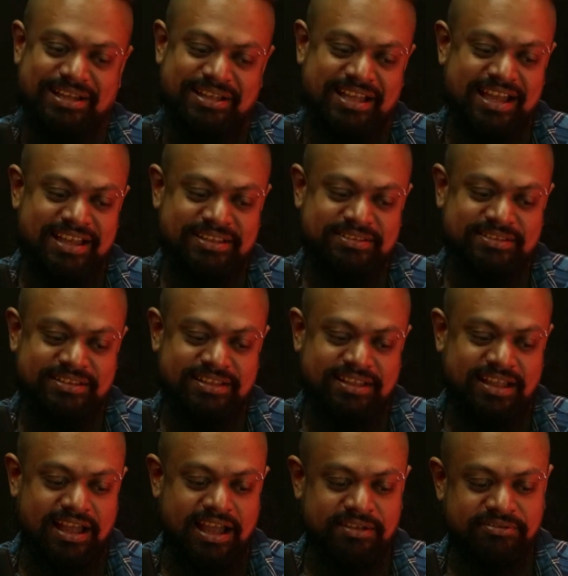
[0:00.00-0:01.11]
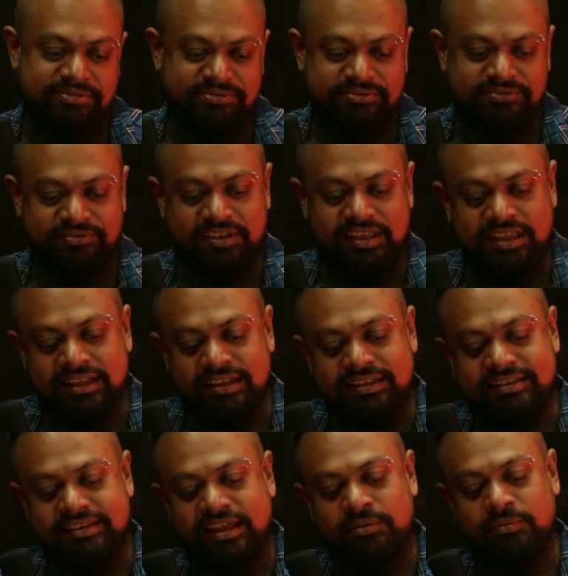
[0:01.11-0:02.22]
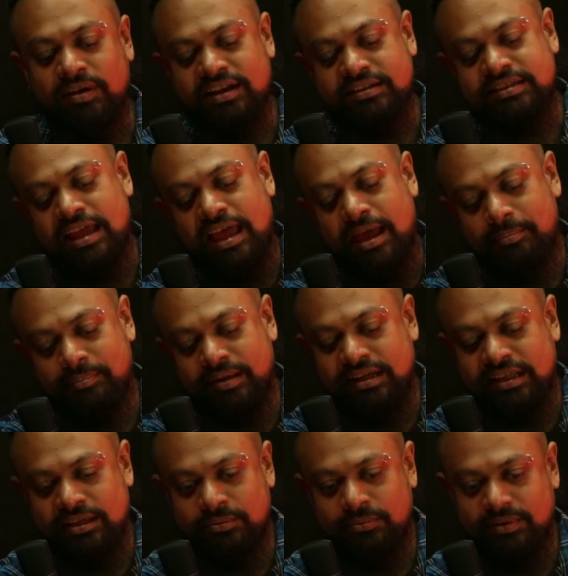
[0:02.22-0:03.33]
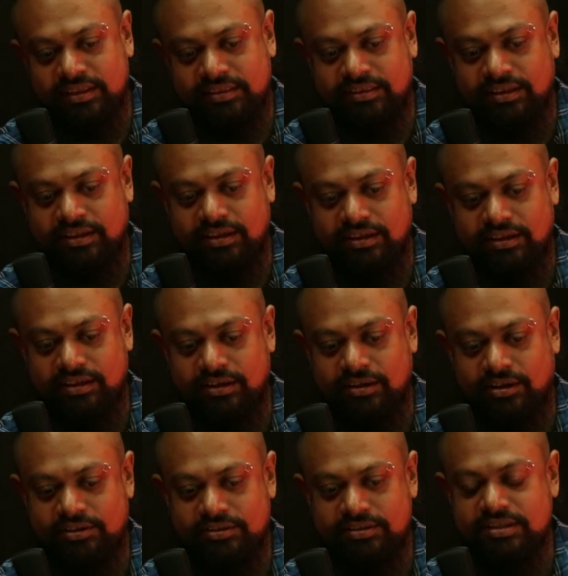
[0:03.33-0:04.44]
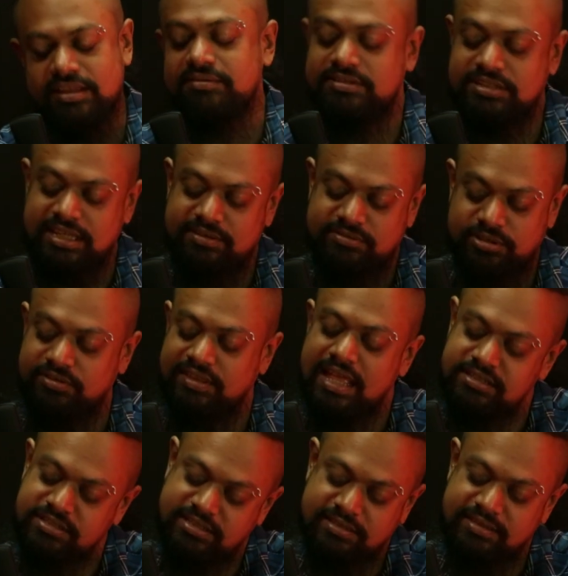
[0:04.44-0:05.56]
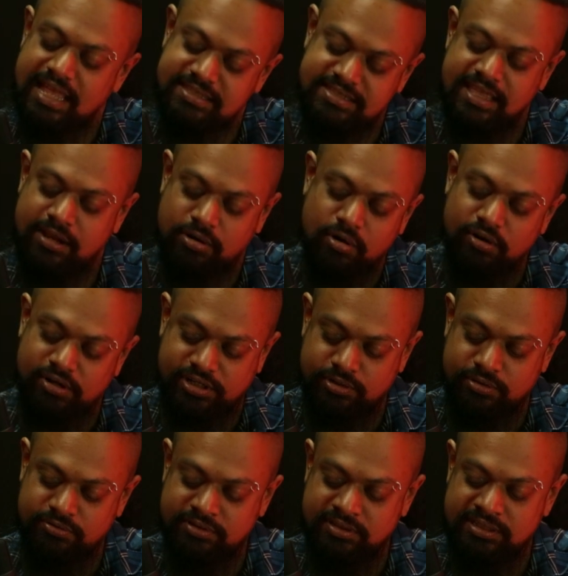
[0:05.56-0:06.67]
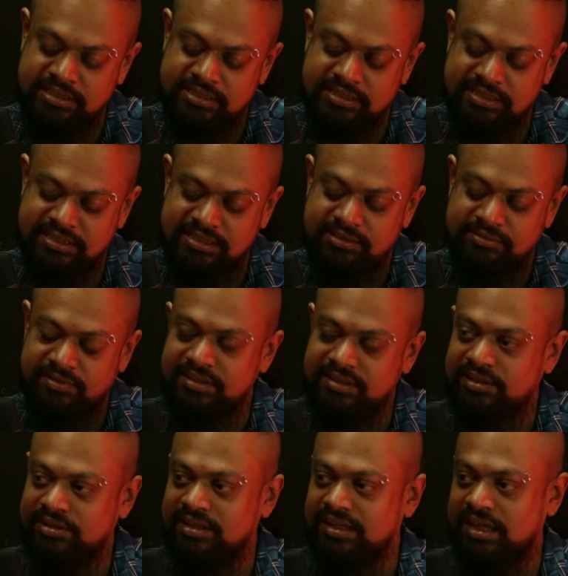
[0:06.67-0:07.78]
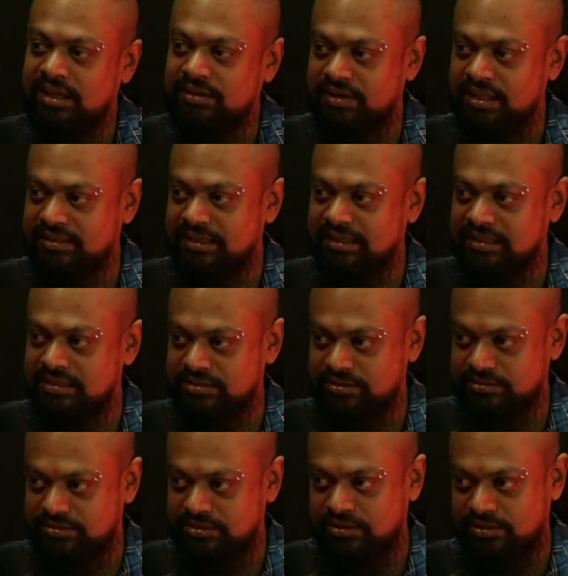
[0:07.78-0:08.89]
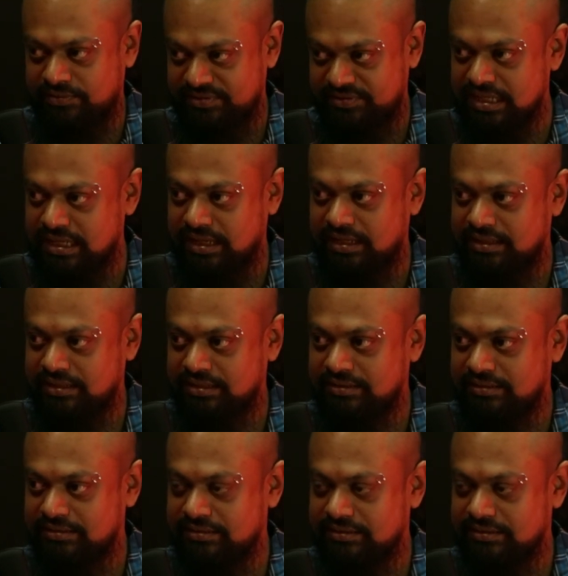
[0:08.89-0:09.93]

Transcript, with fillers: I I feel that what's happening with a lot of see, so that's that's their go-to when they really have nothing else to sort of say. Yeah.